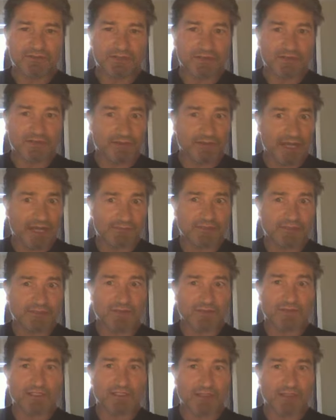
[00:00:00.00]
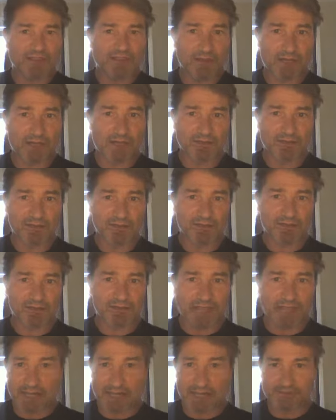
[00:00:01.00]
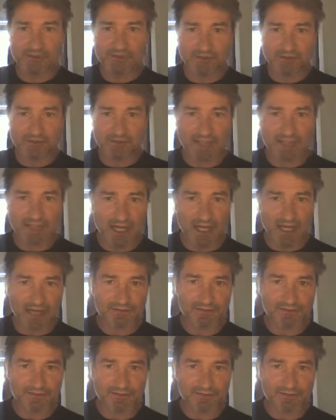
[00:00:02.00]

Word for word: Are there absolutely no absolutes? Absolutely not.